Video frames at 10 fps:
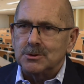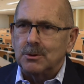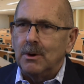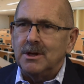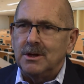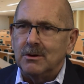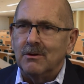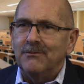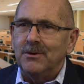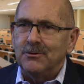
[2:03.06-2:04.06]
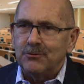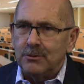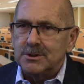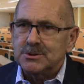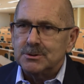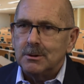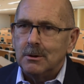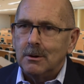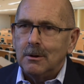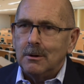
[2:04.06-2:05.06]
there's a great deal of interest
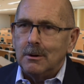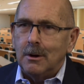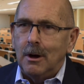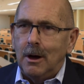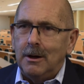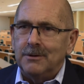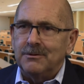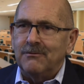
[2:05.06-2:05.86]
at